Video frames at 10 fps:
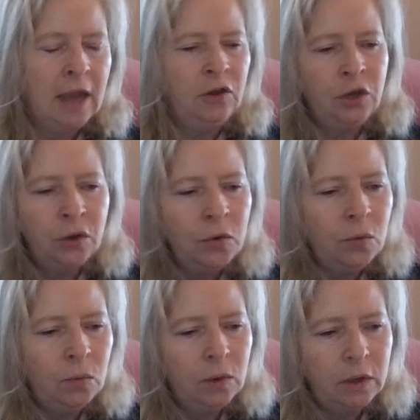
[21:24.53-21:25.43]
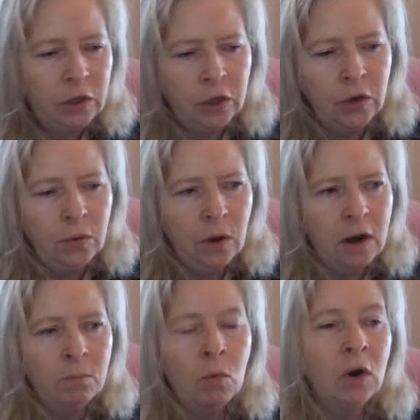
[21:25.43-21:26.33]
and you you
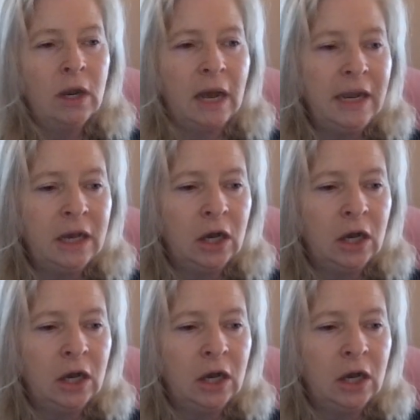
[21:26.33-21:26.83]
are more like